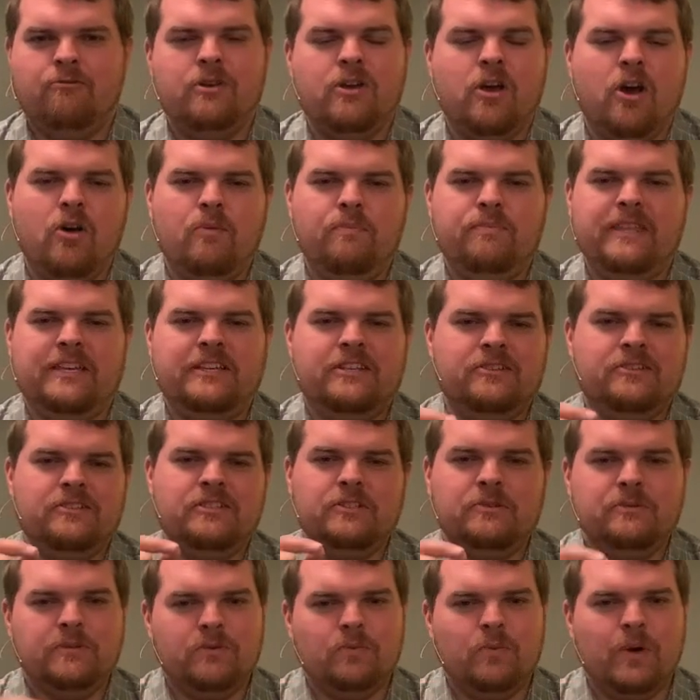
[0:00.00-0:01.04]
We hope that you're
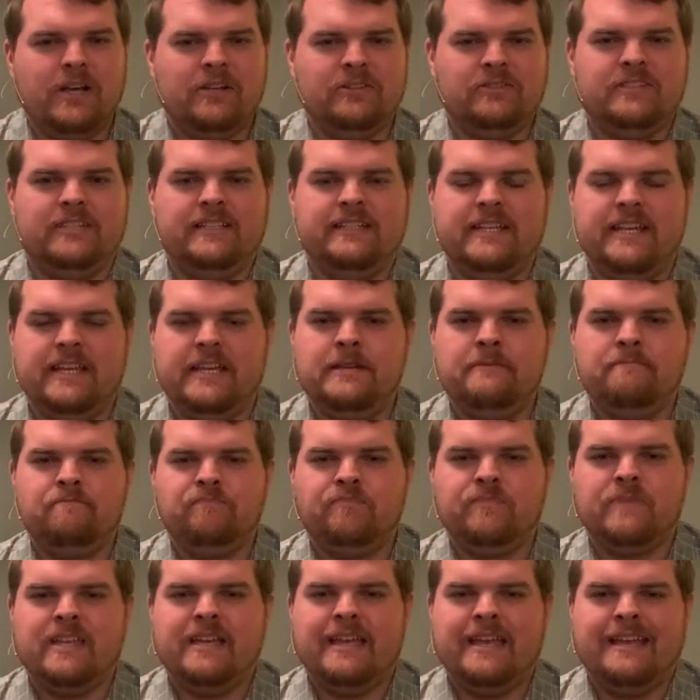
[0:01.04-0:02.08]
doing well today.
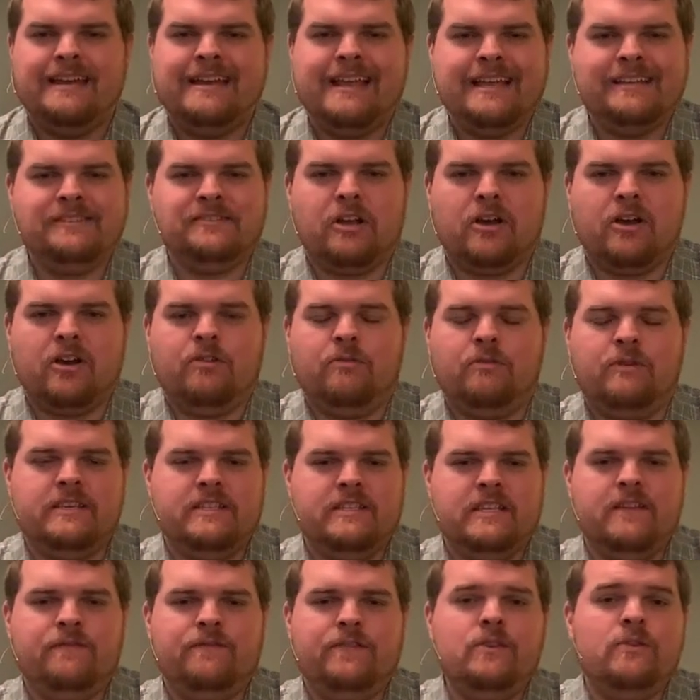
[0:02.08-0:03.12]
And as
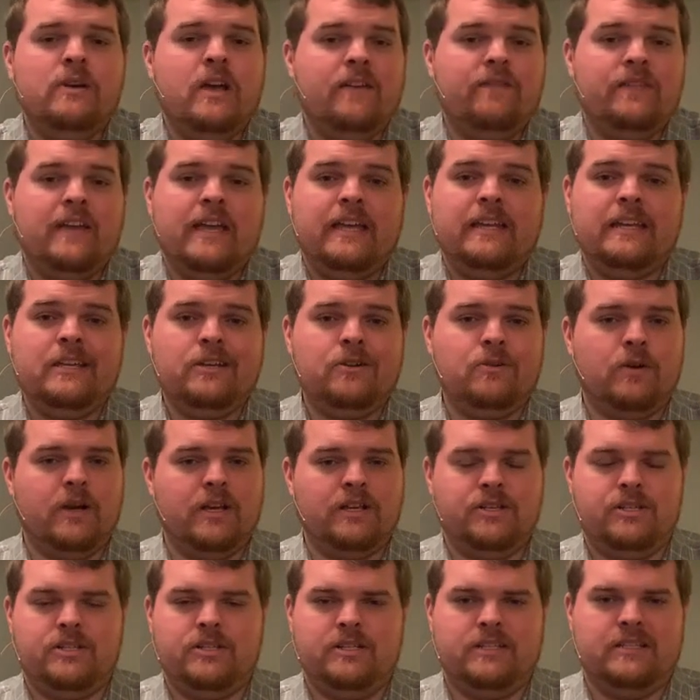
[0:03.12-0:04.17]
always, if you have any
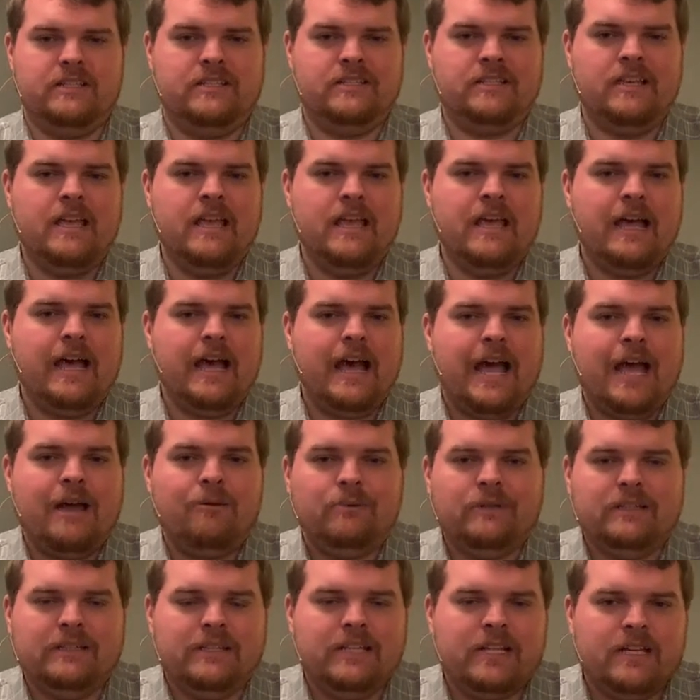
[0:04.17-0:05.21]
questions, I
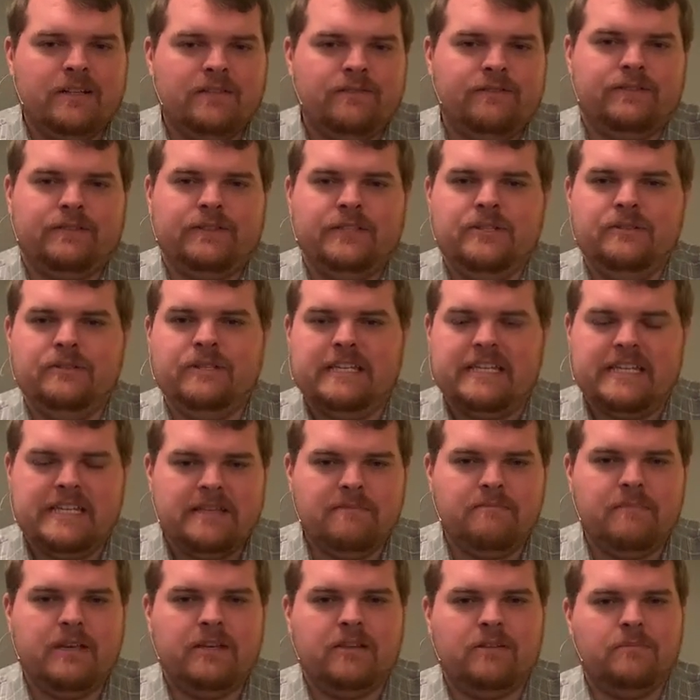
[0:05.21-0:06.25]
would love for you to
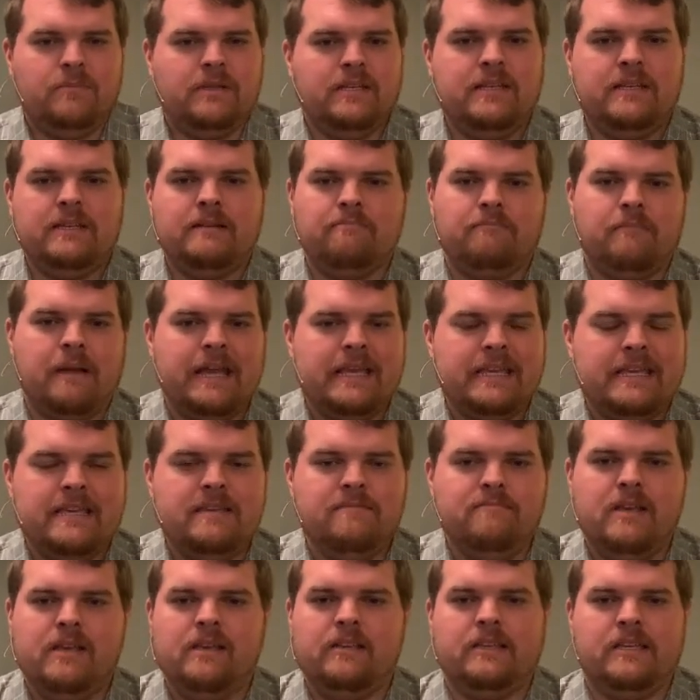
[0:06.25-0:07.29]
email me. My
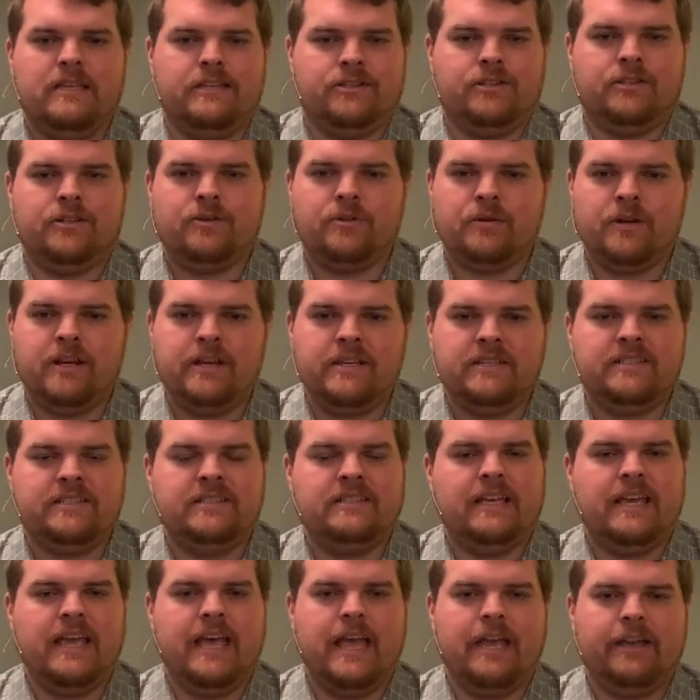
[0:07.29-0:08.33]
email is
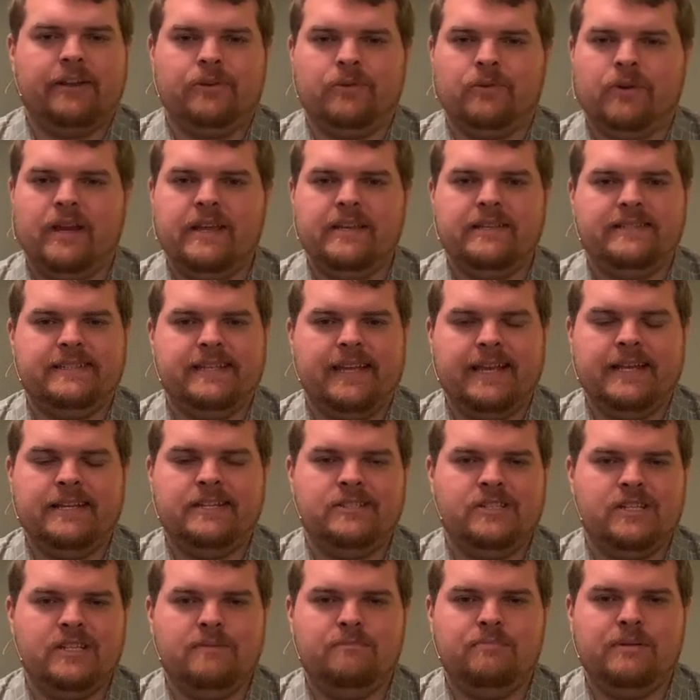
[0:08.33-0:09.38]
chris at
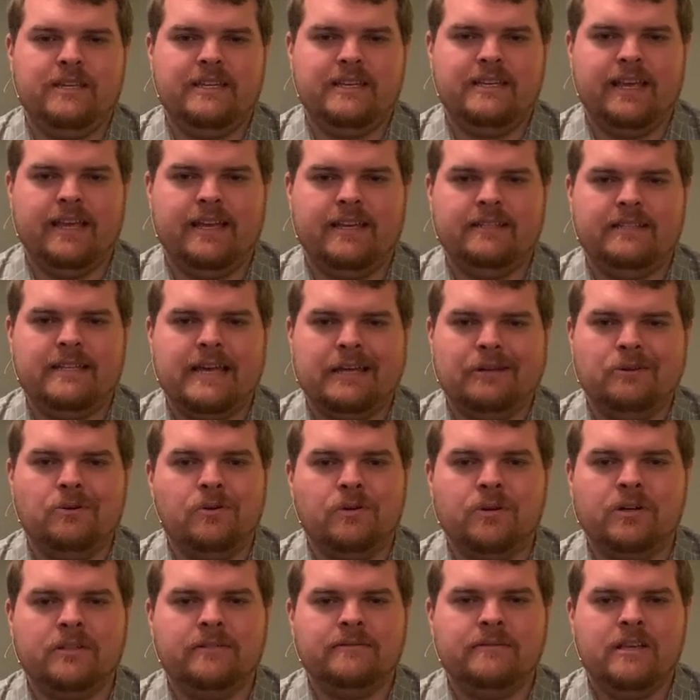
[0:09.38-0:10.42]

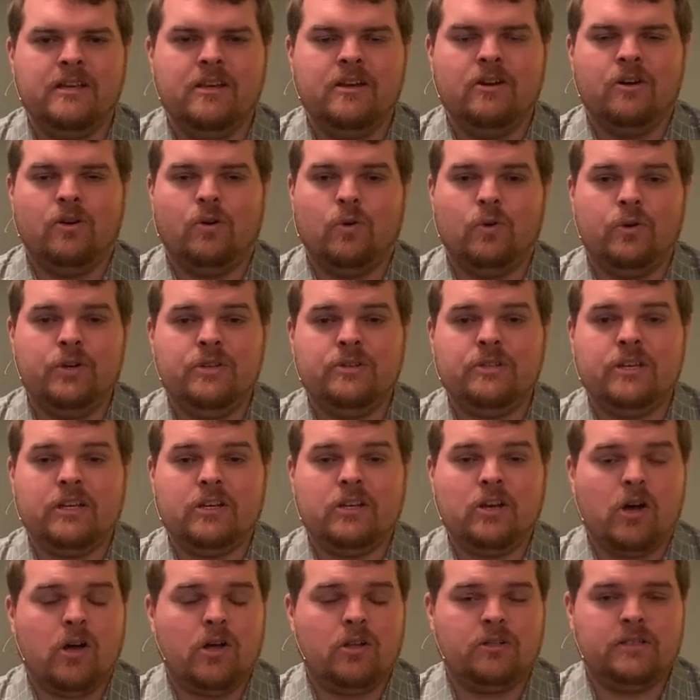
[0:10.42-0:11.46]
graceagpa.org, or you can
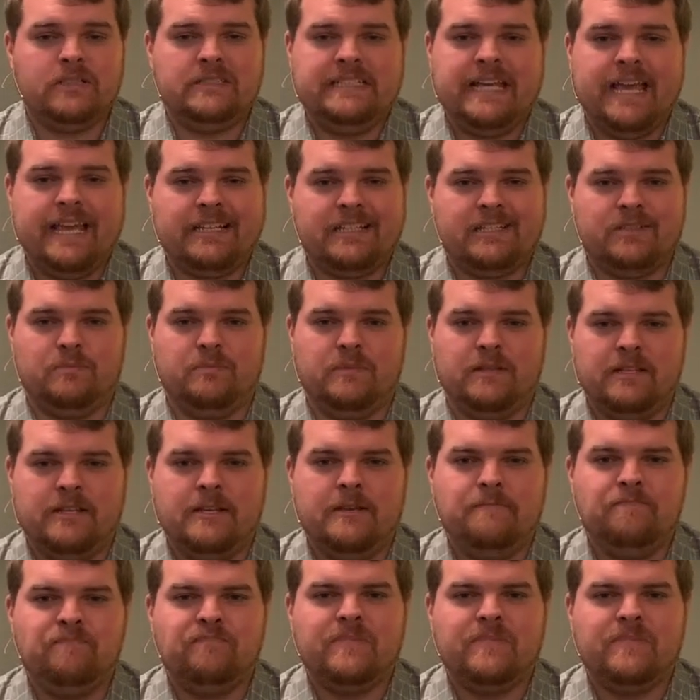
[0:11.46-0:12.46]
call or text me.